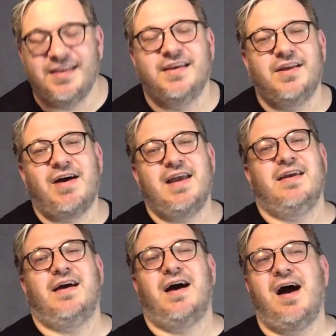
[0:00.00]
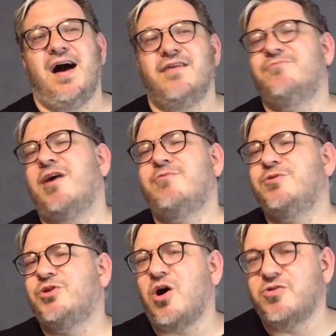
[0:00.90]
you know, I
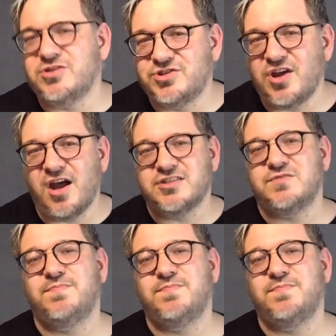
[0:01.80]
would go to church,